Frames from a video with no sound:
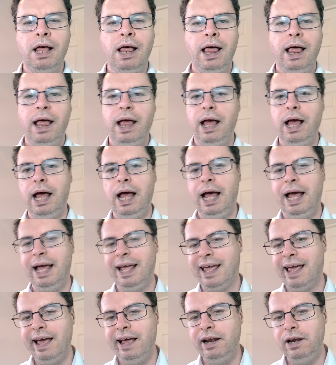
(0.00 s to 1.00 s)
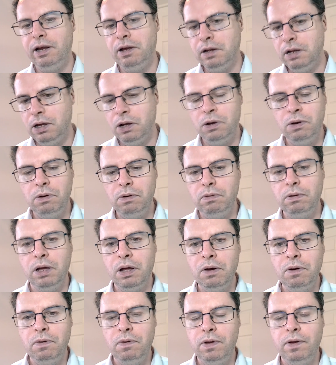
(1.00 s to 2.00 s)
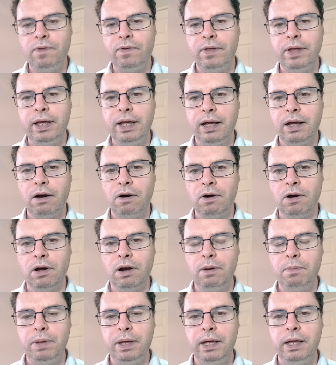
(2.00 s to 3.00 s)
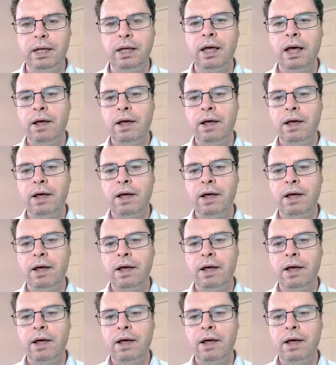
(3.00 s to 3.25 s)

Again, who you think are going to be